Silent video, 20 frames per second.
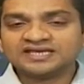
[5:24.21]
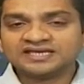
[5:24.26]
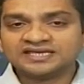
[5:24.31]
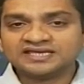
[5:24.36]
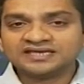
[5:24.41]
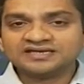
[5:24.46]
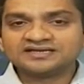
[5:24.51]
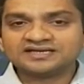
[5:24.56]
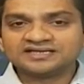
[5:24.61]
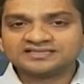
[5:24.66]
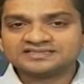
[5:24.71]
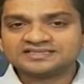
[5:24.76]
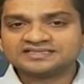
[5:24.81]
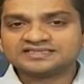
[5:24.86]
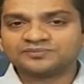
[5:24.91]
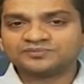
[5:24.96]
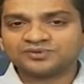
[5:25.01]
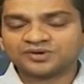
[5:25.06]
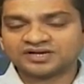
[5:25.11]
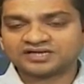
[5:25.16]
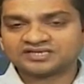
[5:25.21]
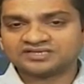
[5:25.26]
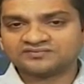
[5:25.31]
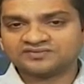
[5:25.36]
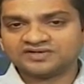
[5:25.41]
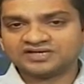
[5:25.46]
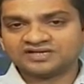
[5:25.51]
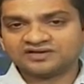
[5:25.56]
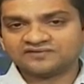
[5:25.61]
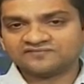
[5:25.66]
increasing the
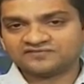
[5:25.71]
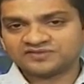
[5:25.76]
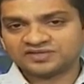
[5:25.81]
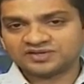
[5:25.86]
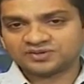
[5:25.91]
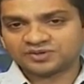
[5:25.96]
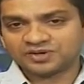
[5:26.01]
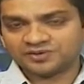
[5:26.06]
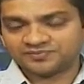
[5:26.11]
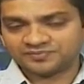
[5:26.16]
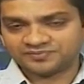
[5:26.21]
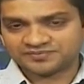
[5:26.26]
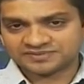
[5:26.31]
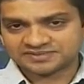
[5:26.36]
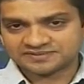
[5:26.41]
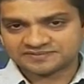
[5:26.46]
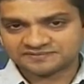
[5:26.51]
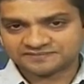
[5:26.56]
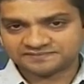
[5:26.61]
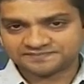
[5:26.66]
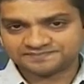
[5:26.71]
productivity of the crops.